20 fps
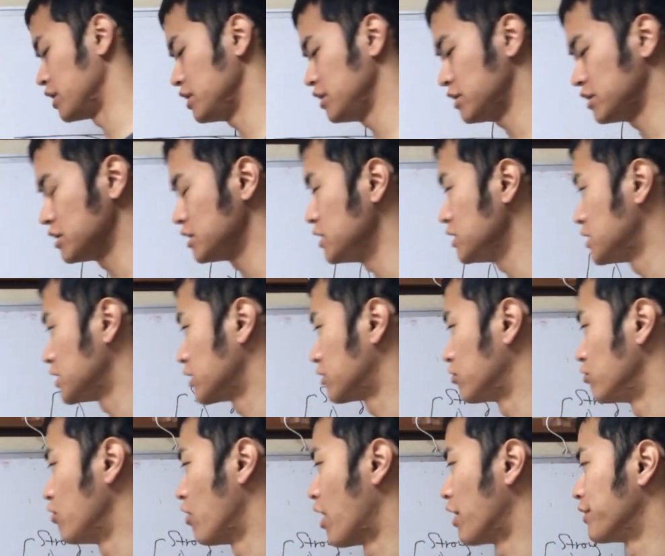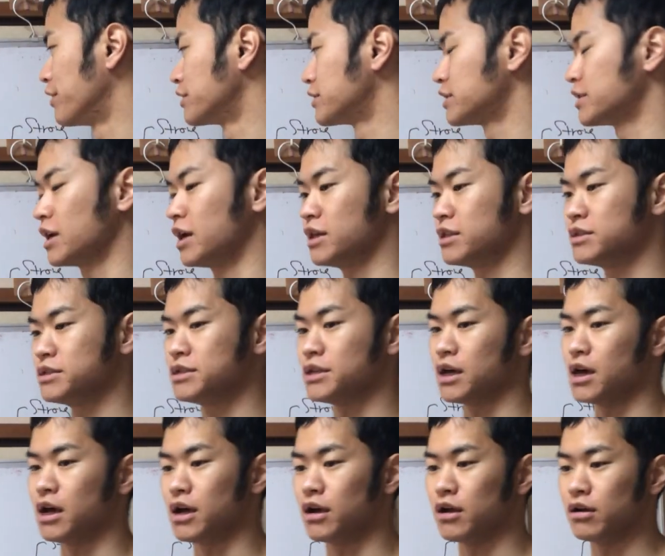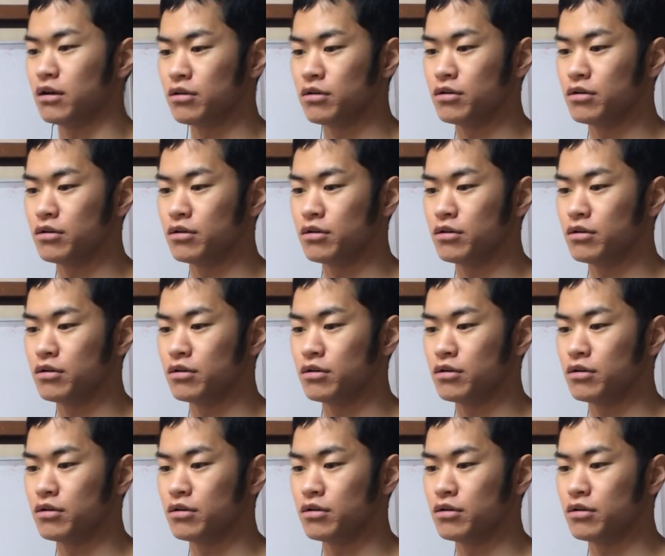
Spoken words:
It's easier to understand the